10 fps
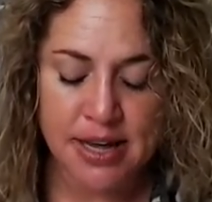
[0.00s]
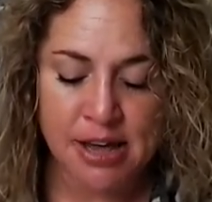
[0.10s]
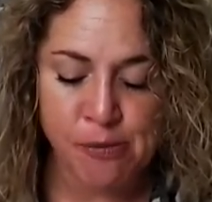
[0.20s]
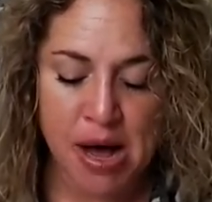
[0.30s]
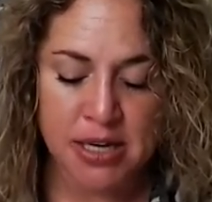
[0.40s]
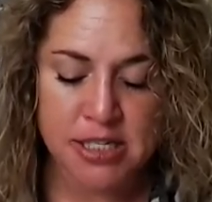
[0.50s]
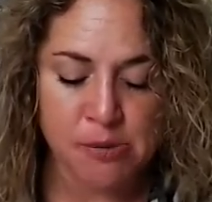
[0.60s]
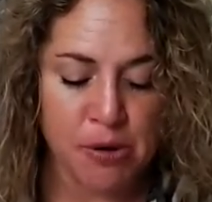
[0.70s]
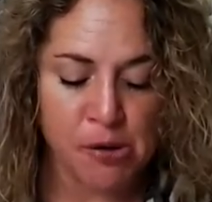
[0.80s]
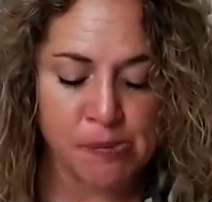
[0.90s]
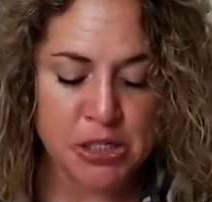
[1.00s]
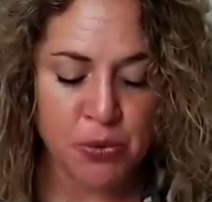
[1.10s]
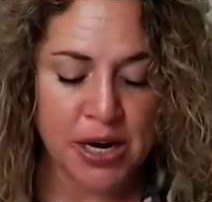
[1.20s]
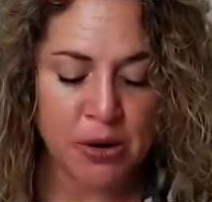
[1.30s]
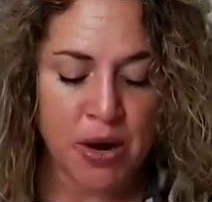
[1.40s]
if possible,
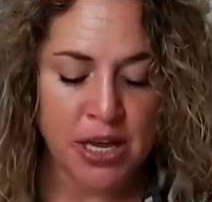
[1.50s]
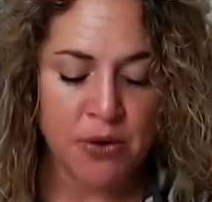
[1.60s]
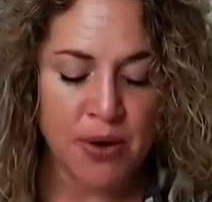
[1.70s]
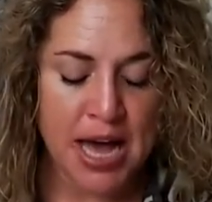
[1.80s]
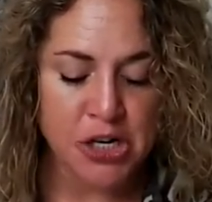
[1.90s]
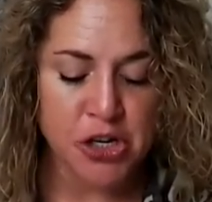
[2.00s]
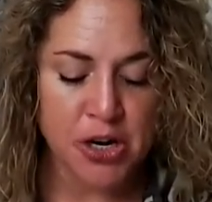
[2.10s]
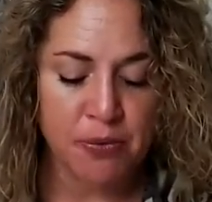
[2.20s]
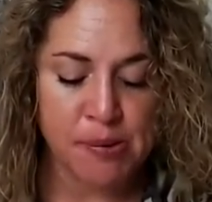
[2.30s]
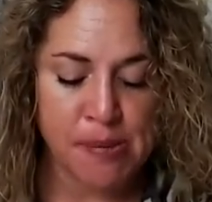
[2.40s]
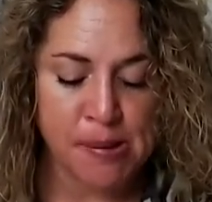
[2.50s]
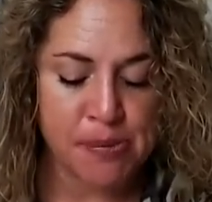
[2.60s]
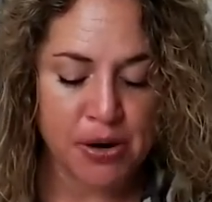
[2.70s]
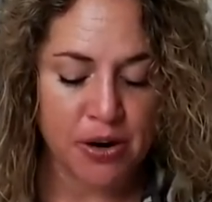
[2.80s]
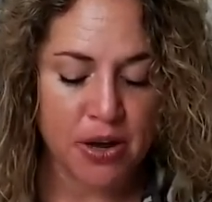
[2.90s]
between what you actually
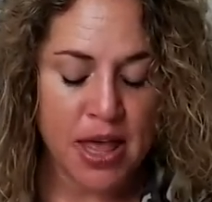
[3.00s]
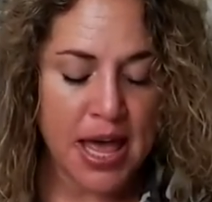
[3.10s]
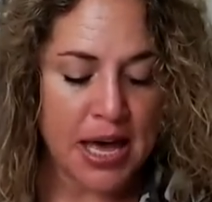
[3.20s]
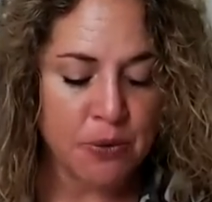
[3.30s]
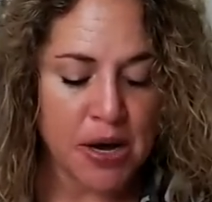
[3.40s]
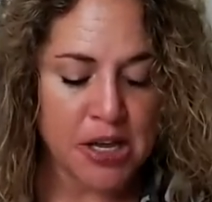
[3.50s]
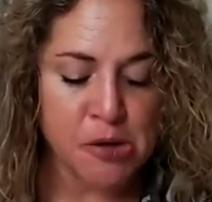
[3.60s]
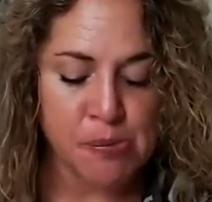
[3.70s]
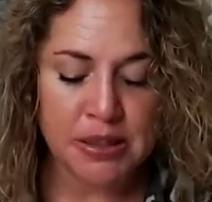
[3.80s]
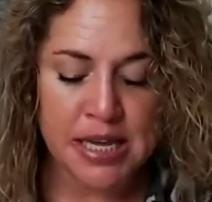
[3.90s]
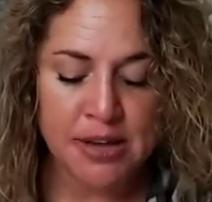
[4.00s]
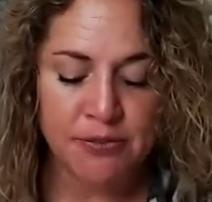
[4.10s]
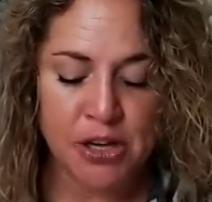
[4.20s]
remember and what you believe